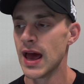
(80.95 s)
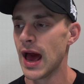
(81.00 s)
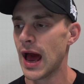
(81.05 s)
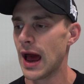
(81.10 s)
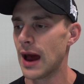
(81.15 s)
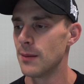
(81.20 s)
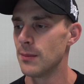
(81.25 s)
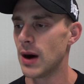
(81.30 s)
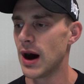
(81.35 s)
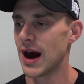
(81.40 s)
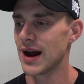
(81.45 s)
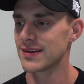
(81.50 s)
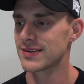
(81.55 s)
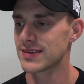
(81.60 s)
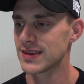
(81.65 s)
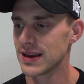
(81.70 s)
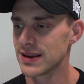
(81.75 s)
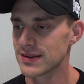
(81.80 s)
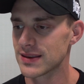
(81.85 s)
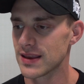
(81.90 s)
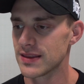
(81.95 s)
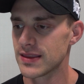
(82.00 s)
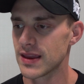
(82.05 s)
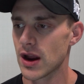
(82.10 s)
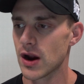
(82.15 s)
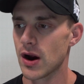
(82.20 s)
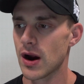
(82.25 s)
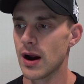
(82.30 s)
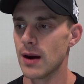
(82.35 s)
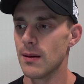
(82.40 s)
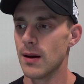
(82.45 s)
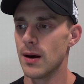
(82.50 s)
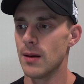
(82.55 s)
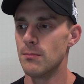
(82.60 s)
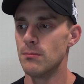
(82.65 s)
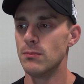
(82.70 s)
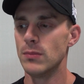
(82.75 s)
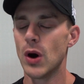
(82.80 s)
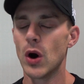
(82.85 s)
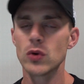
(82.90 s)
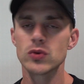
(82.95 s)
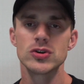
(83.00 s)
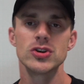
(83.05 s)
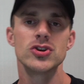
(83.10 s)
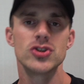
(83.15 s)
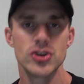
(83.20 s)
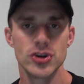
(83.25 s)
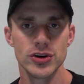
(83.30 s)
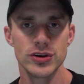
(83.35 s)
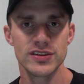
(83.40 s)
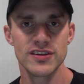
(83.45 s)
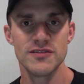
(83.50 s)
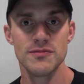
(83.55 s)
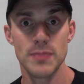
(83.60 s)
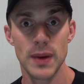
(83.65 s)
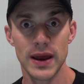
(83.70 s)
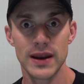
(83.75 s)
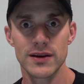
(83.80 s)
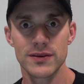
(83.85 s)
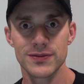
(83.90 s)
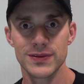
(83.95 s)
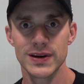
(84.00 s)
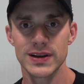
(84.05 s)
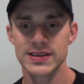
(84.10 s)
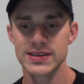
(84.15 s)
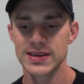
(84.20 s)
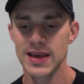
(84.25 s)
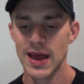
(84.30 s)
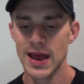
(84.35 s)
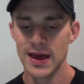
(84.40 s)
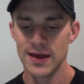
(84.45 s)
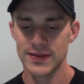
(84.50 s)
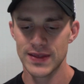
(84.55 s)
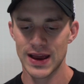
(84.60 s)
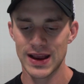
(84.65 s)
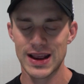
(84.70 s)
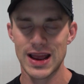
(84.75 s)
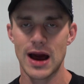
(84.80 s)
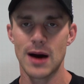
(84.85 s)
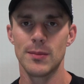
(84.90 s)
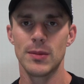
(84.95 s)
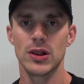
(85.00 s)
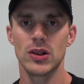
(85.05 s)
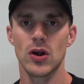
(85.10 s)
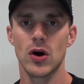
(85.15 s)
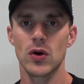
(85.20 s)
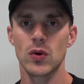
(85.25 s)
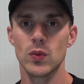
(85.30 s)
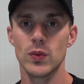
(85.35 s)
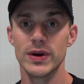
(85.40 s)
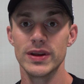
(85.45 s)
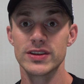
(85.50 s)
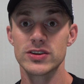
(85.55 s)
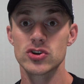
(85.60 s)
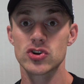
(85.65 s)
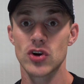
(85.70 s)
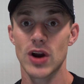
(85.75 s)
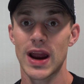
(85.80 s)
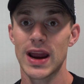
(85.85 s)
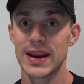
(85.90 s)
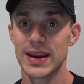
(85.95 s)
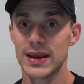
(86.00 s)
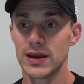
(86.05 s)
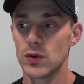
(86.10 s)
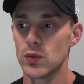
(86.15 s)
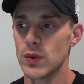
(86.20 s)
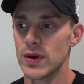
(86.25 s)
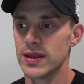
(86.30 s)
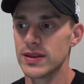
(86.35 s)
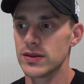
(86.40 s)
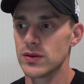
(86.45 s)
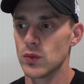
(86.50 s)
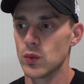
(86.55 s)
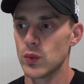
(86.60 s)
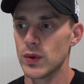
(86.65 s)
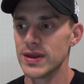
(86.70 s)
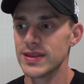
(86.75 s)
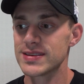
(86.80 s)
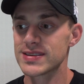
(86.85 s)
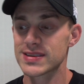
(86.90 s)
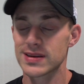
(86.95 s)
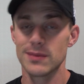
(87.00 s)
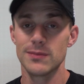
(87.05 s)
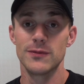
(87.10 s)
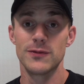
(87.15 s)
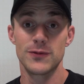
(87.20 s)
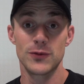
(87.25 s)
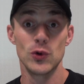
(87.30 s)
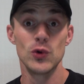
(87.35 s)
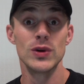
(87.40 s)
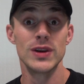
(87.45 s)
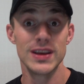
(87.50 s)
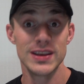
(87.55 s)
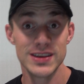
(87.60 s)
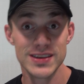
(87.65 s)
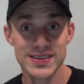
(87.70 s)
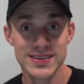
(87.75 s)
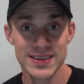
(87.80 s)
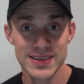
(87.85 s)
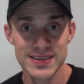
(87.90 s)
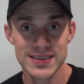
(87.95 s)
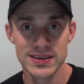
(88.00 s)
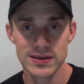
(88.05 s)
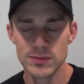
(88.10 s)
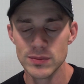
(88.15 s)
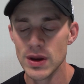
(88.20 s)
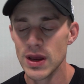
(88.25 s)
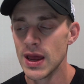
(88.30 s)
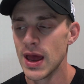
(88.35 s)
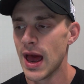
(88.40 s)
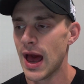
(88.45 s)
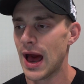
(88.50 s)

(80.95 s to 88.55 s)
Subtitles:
I think that there are a multitude of benefits that come along with training with some food in your system.